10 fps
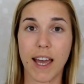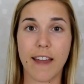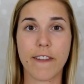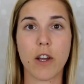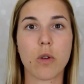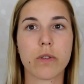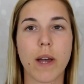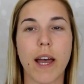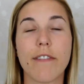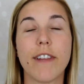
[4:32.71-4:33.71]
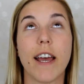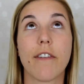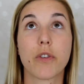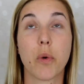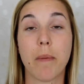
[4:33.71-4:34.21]
And they also have, they
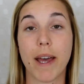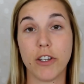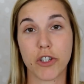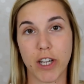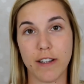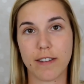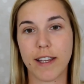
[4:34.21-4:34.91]
have so many shades.